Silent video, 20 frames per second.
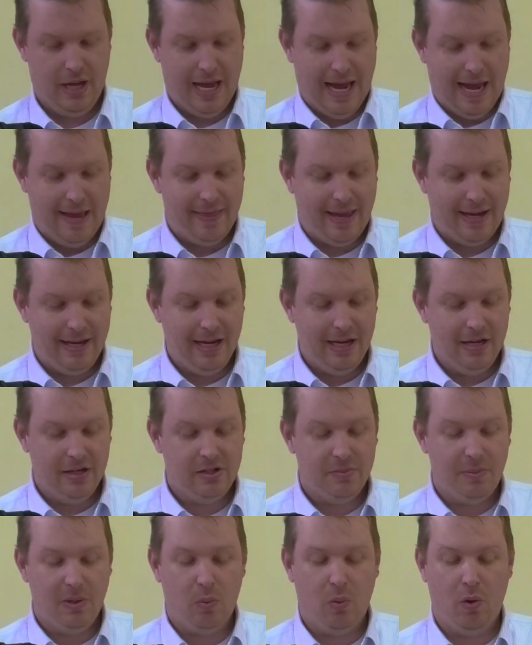and they needed
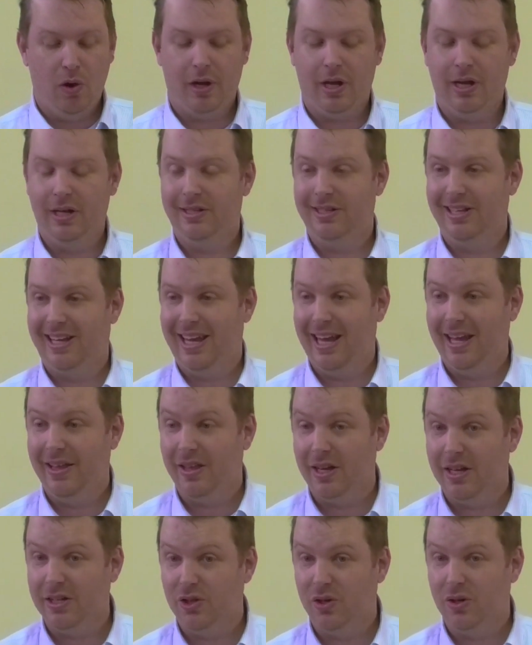to be working
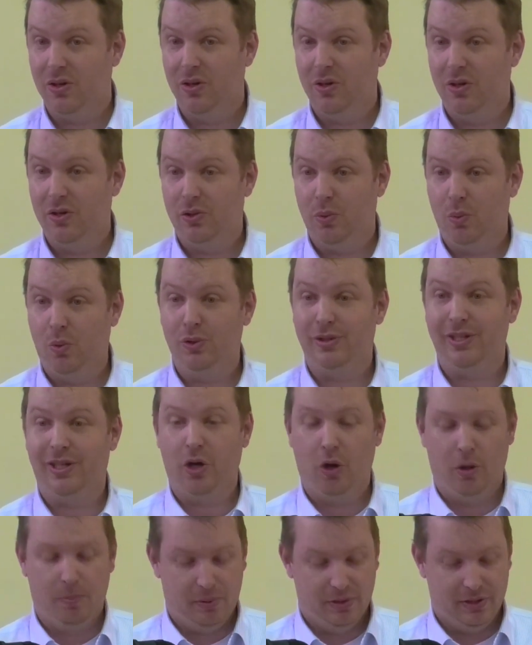together towards
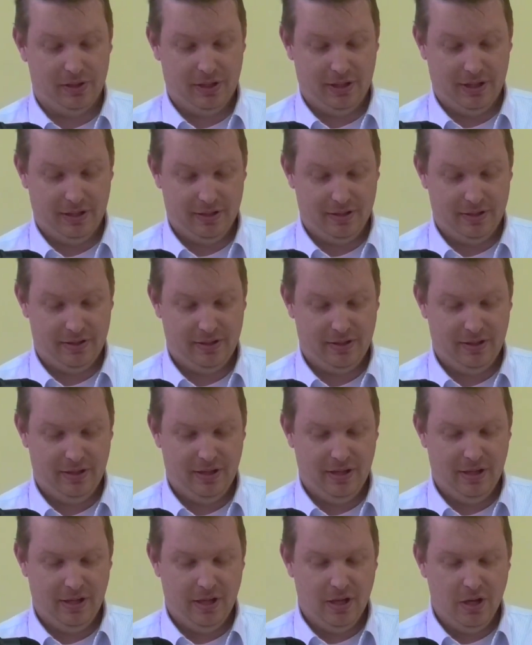accomplishing it.
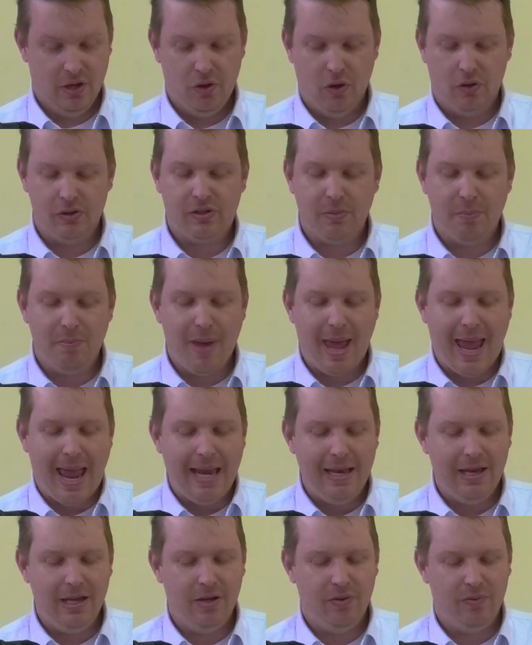Not
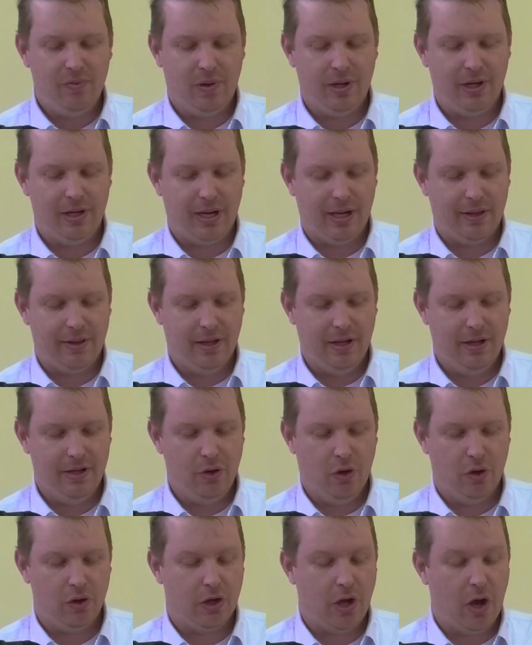demanding of one another,
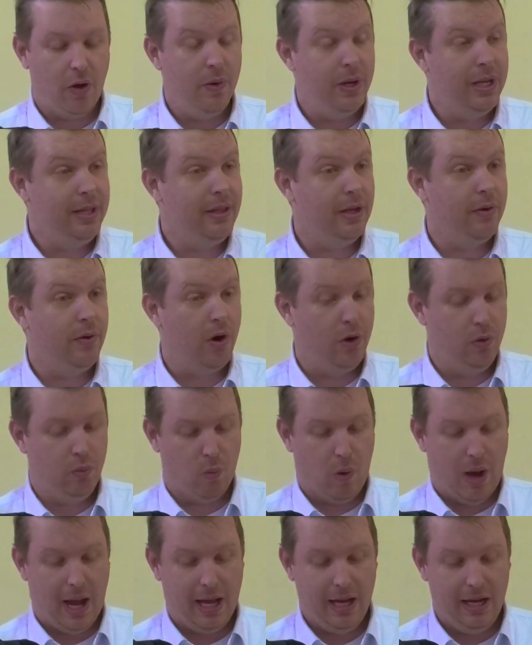not going their own
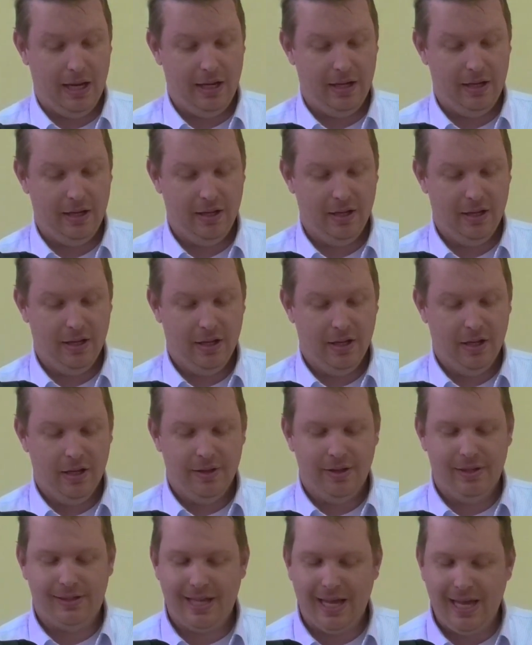way,
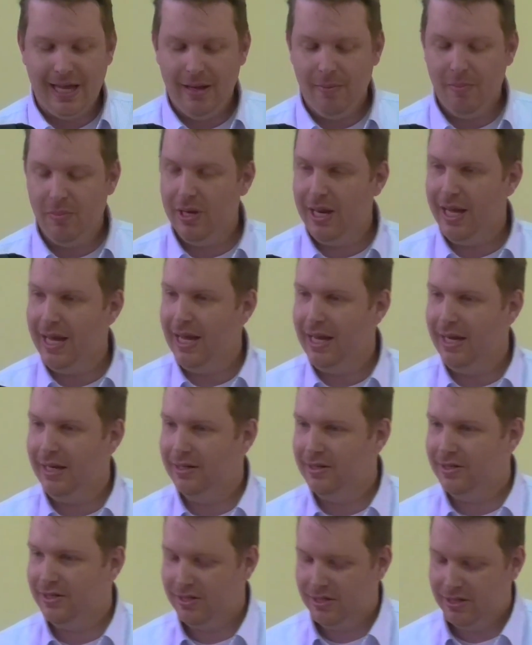the team
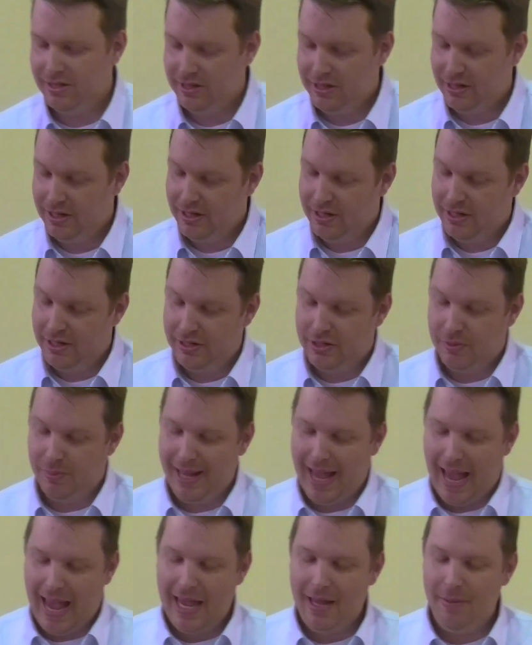needs to
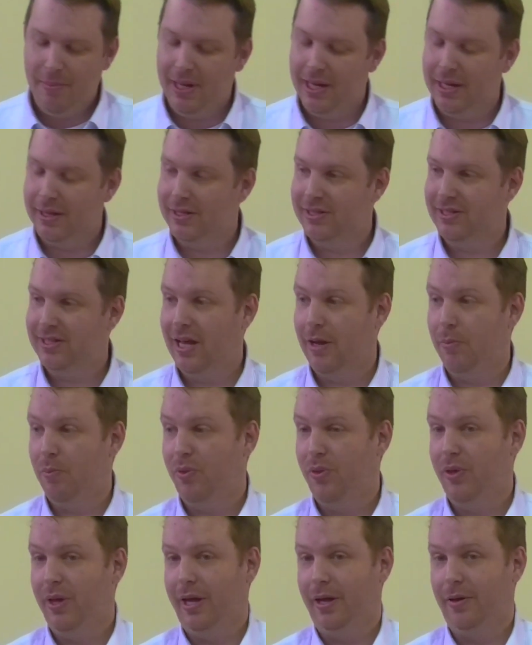be aiming at the same
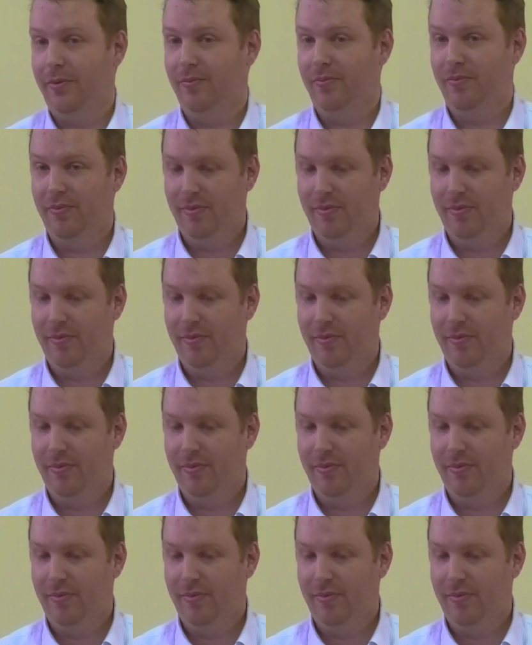thing,